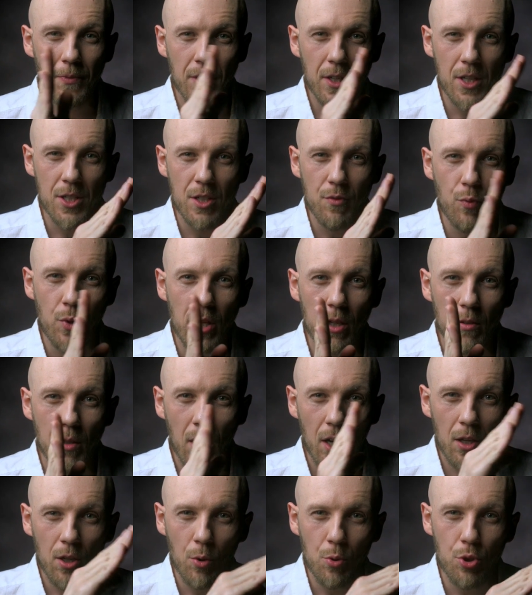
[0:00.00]
Because if we
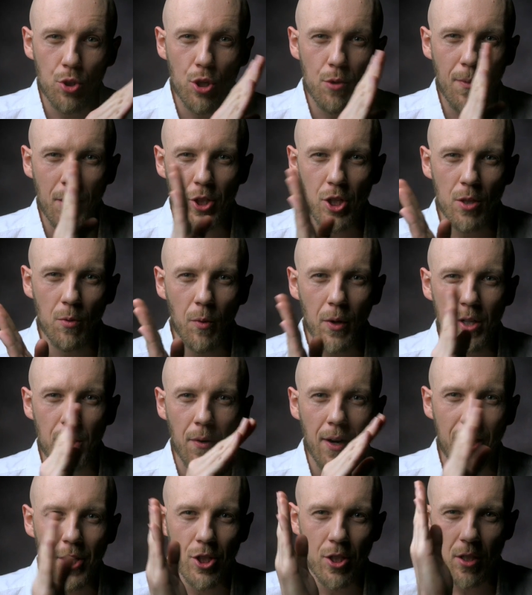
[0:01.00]
go too much in one
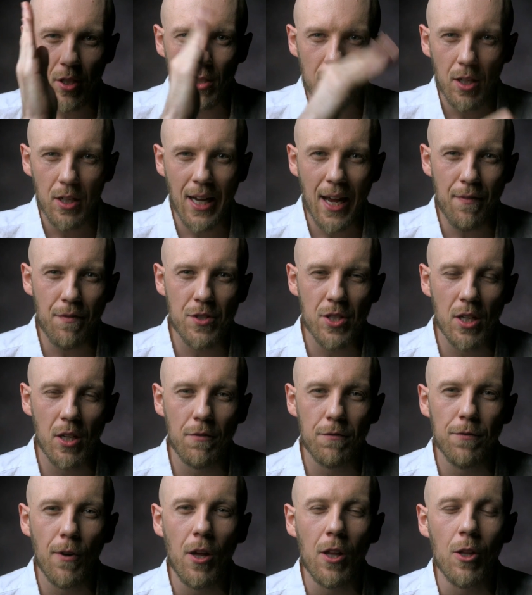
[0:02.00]
direction, the knife is going
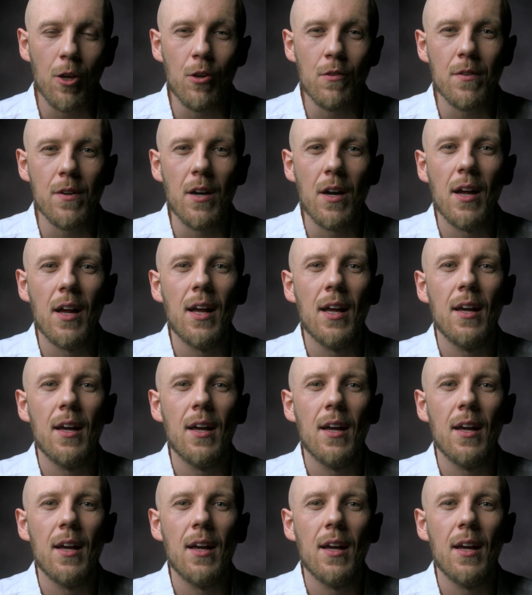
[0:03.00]
to fall over